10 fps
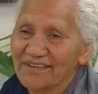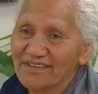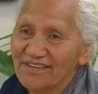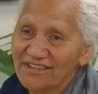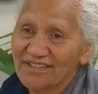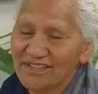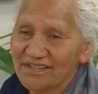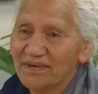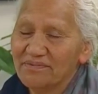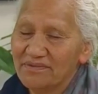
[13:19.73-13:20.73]
So those are
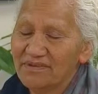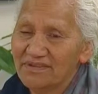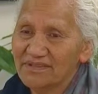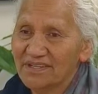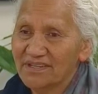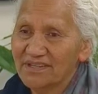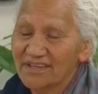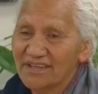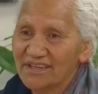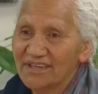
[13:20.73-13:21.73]
the type of things that,
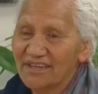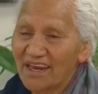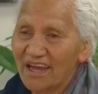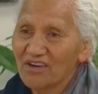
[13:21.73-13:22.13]
that